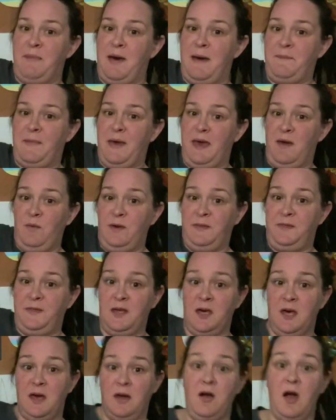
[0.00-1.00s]
puppet with
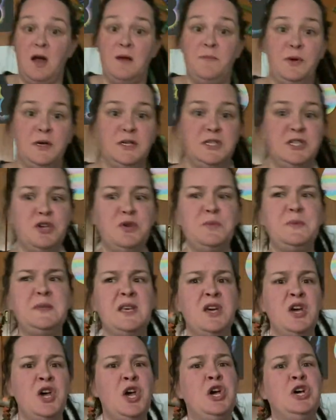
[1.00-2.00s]
the cardboard tubes.
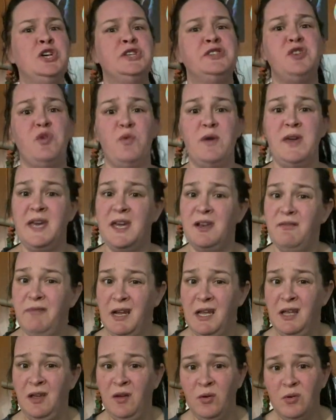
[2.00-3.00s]
So we can
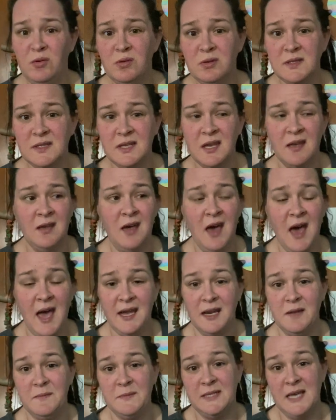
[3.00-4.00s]
reuse
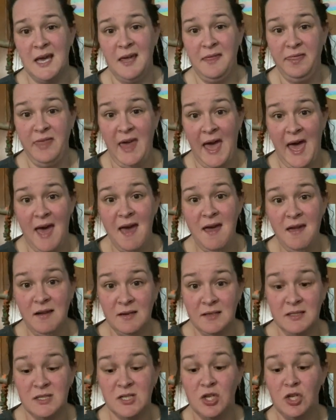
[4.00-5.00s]
items like that
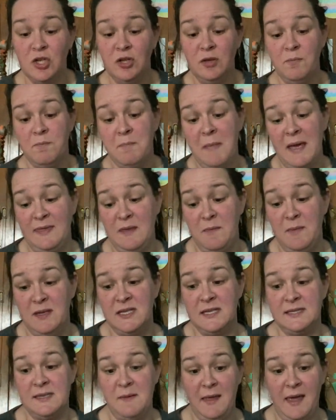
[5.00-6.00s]
to make them
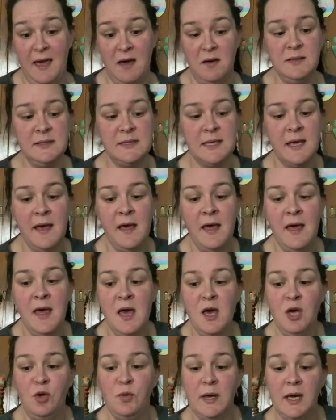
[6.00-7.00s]
into something else.
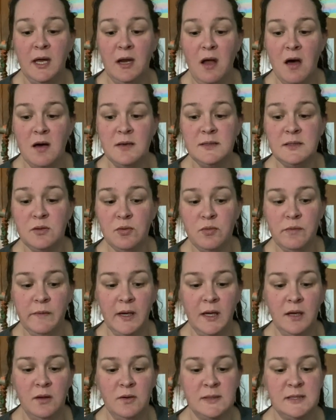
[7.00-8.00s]
We can also
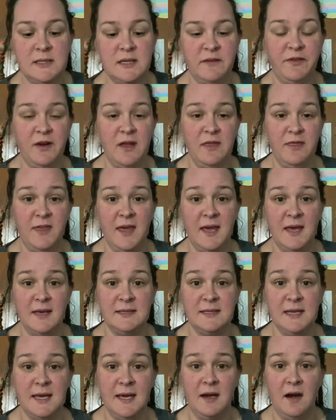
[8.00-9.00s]
reuse different
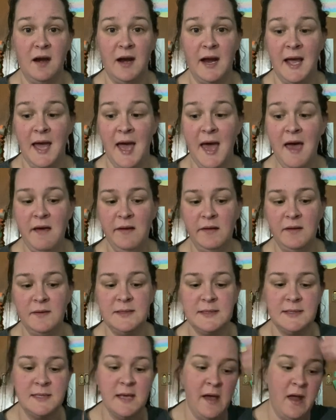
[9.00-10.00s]
things in our
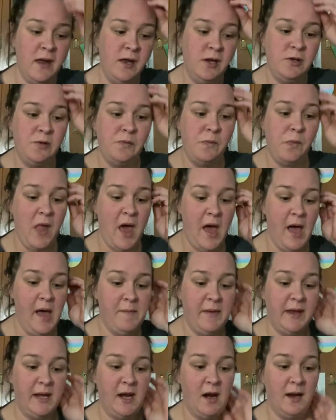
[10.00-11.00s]
house,
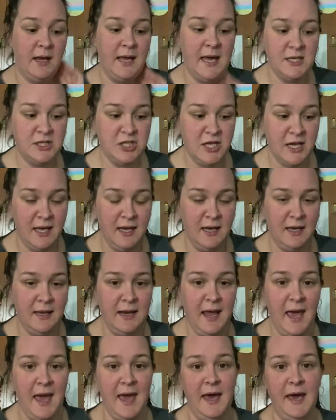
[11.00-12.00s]
in our kitchen
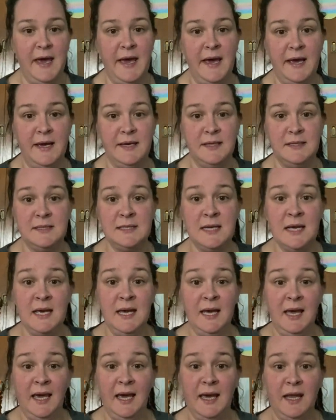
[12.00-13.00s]
and
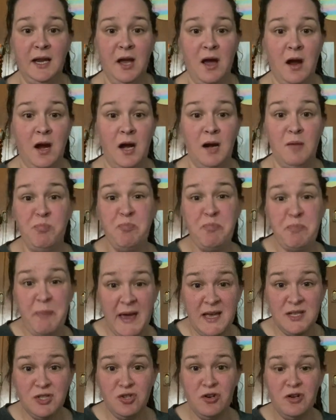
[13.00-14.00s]
in our
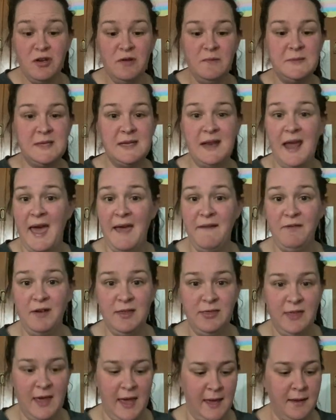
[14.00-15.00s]
bedrooms and
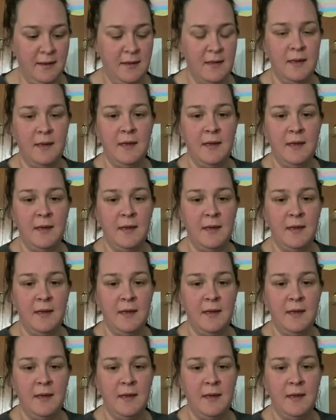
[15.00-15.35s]
everything.